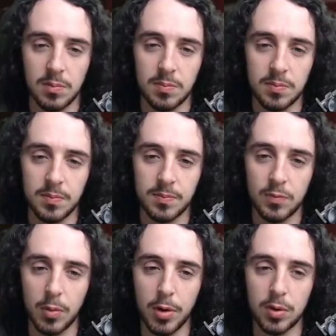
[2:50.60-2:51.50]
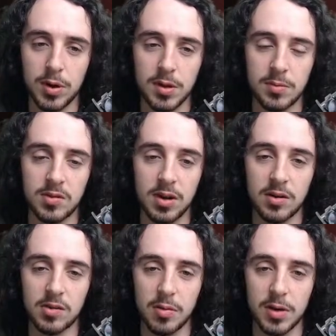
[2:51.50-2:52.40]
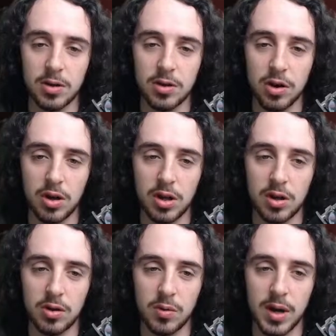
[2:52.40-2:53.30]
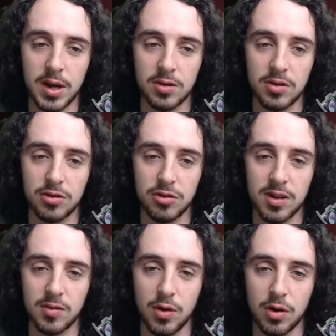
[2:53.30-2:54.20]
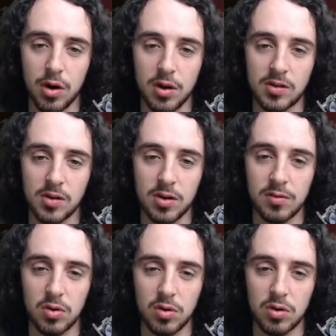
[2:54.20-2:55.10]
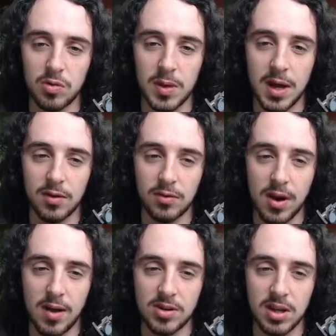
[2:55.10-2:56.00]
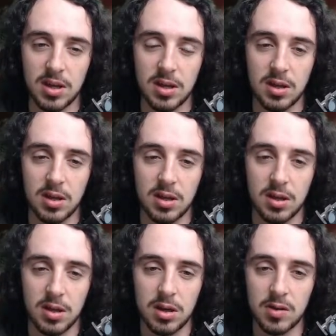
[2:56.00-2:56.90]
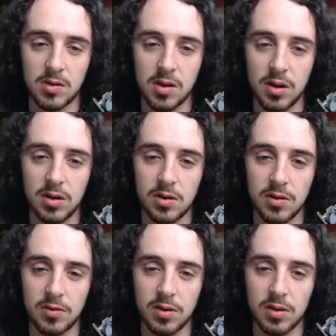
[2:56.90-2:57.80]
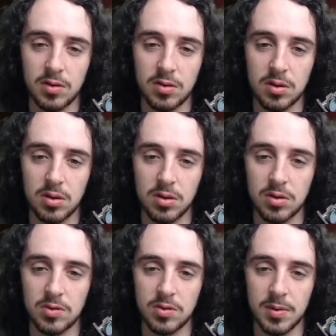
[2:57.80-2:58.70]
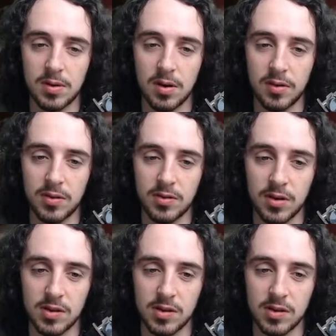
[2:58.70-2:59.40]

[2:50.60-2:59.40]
Mm, Roberta Williams. Sarah's got me on the gurney on the way to the transfer. God, it's going to feel good to be out of gravity. It's going to feel good to be off this fucking